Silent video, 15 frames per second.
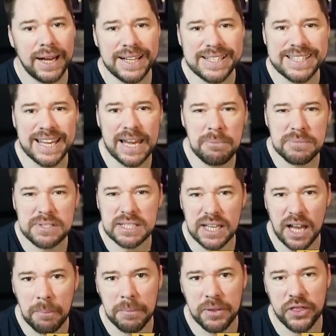Attempt
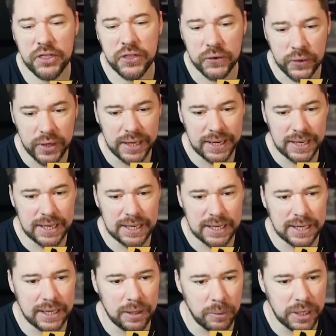number
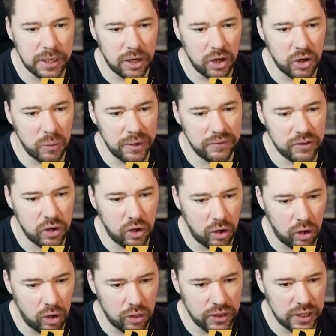3. Here we go. We've
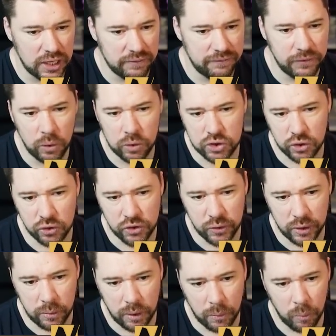got the
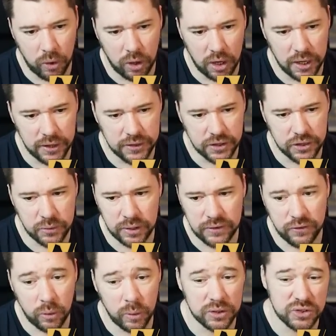4-2-3-1 wide, the
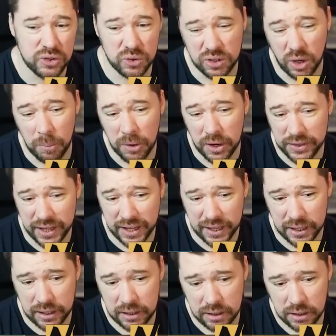3-4-1-2. Don't mind
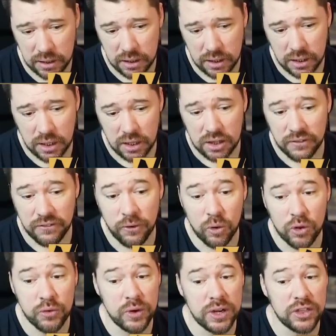that.
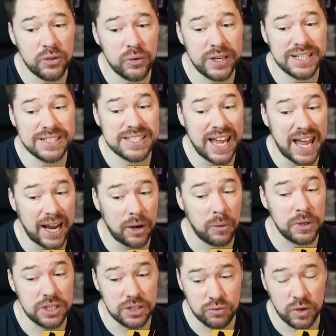4-3-3 attack,
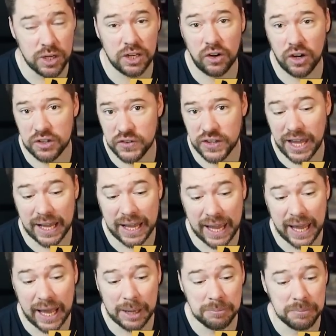which is really nice for that
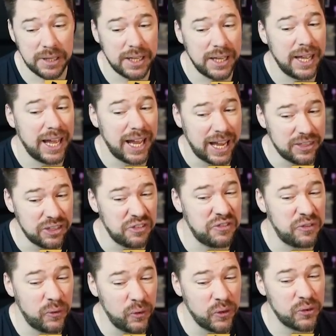cam. And the
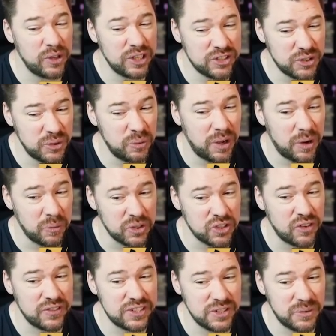4-3-2-1, which
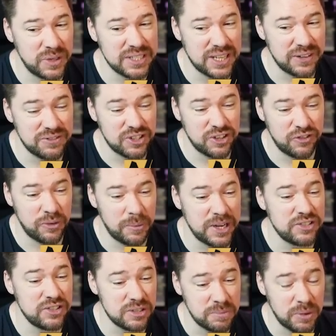obviously always gives the good
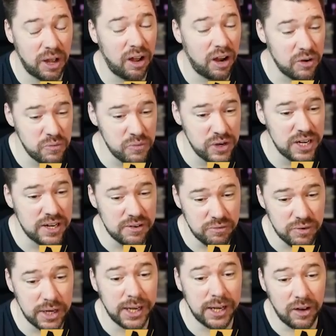formations. But I really,
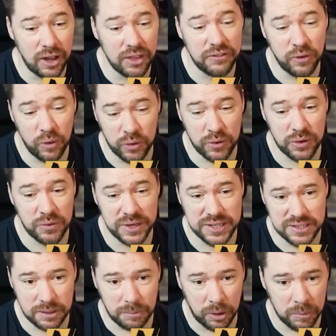really like the 4-3-3s
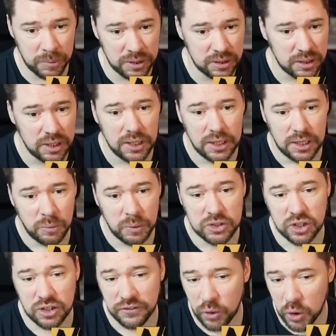at the moment. We
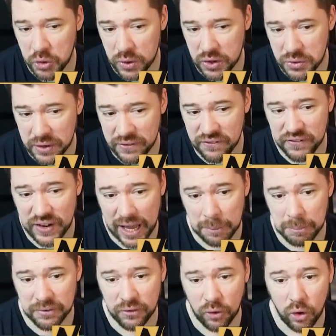took a 4-3-3
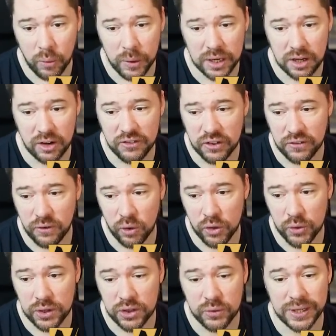flat before. We're going to go for the
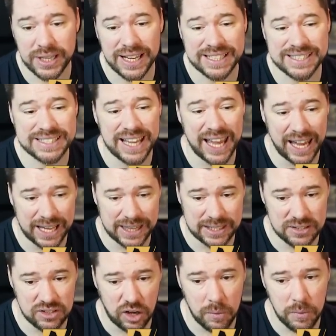4-3-3 attack
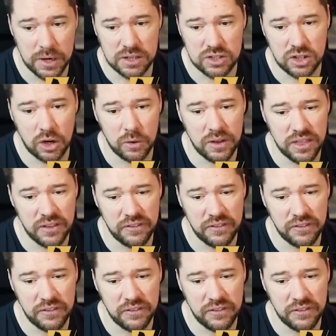this time. We're going to start with